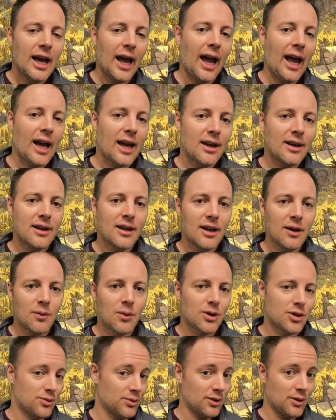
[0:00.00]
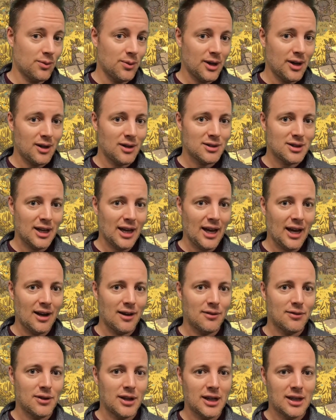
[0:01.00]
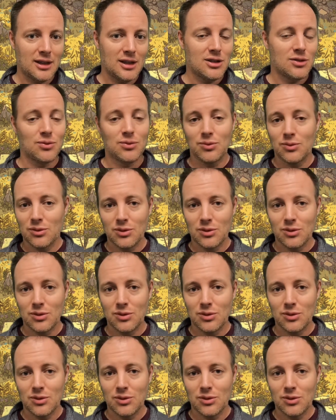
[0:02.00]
and it works really well to have like these